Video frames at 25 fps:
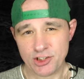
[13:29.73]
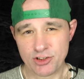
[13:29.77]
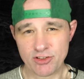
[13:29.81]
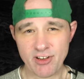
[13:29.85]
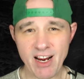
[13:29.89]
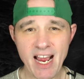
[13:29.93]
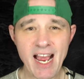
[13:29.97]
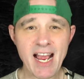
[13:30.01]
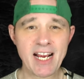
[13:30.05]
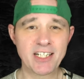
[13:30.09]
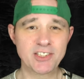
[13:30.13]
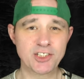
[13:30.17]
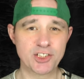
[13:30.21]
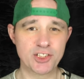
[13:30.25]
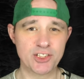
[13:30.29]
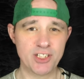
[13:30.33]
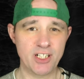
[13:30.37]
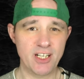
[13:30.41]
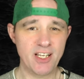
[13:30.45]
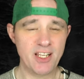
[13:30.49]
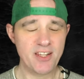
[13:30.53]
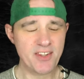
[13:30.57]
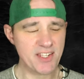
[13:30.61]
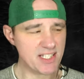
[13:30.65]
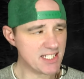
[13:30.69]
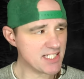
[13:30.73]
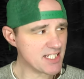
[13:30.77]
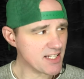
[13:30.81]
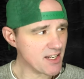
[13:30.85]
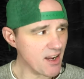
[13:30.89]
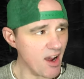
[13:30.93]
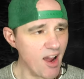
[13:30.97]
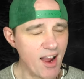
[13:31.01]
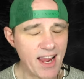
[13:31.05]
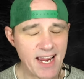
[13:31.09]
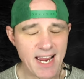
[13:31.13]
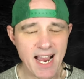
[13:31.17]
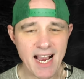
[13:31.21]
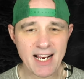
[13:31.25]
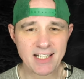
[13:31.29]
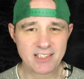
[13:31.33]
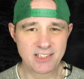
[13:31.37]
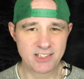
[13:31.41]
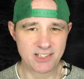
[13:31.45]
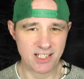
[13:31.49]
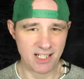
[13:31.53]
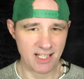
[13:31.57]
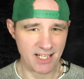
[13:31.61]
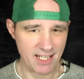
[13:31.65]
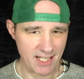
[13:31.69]
trash this guy
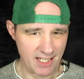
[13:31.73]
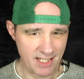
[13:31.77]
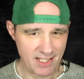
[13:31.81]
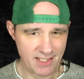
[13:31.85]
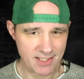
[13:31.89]
actually